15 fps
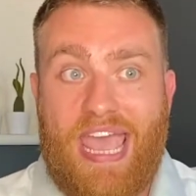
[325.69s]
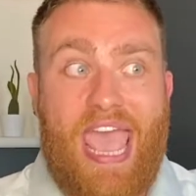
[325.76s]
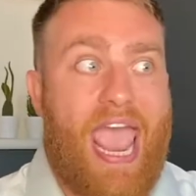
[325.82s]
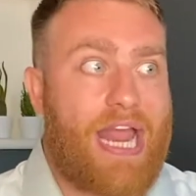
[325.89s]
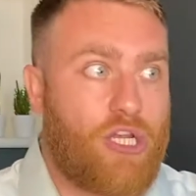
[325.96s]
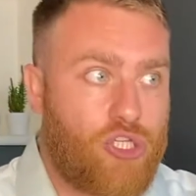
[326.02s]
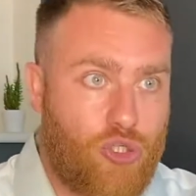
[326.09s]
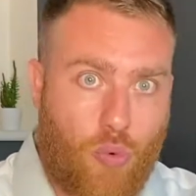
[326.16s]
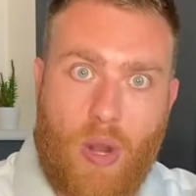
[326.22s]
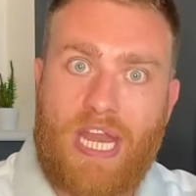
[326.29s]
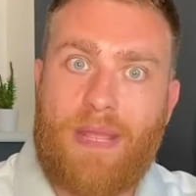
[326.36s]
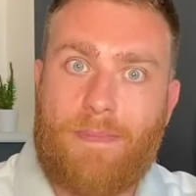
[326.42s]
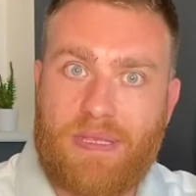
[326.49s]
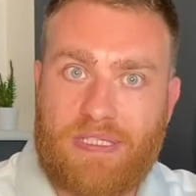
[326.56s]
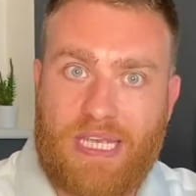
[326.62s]
and
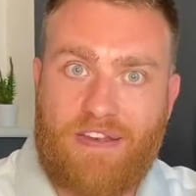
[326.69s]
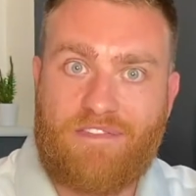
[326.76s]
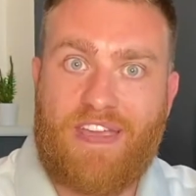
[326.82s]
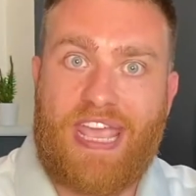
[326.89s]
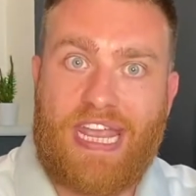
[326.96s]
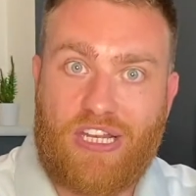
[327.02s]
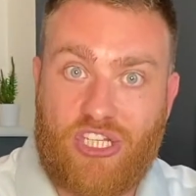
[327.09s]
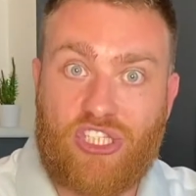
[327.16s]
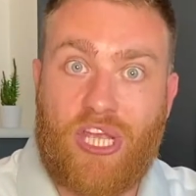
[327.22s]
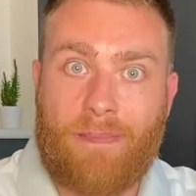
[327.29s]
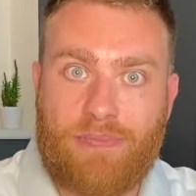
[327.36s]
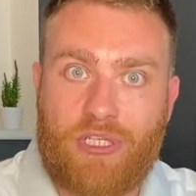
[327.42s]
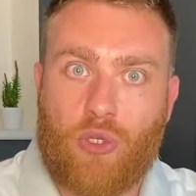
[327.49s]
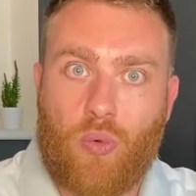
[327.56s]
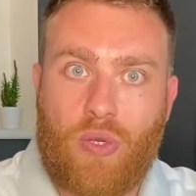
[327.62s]
20% for each
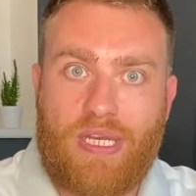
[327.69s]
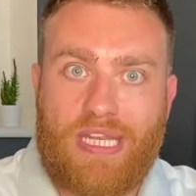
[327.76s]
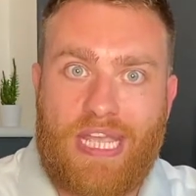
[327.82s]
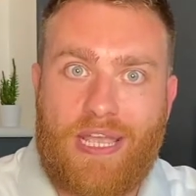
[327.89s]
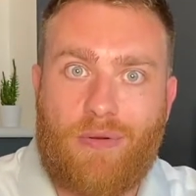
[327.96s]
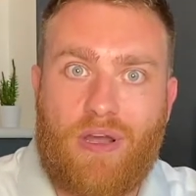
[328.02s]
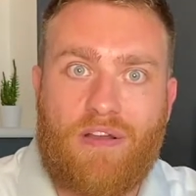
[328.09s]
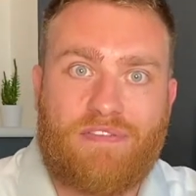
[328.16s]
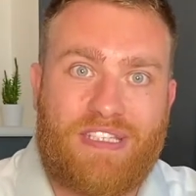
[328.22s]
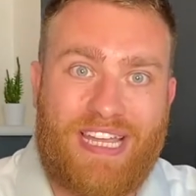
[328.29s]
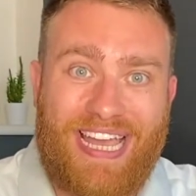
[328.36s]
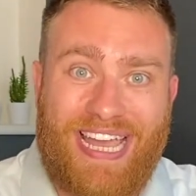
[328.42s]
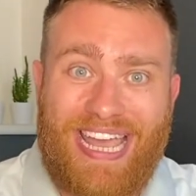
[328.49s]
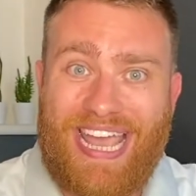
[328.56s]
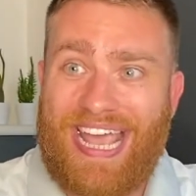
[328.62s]
subsequent year after
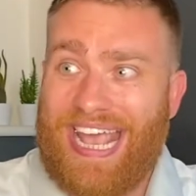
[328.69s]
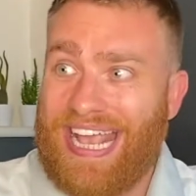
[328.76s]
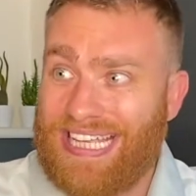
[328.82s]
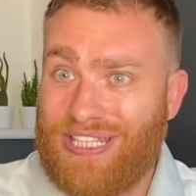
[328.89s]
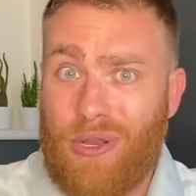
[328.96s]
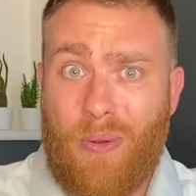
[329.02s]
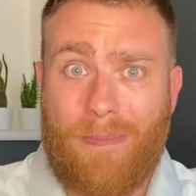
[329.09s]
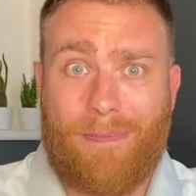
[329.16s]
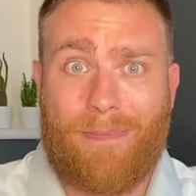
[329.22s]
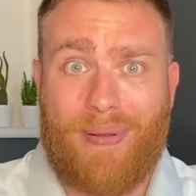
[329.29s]
that is not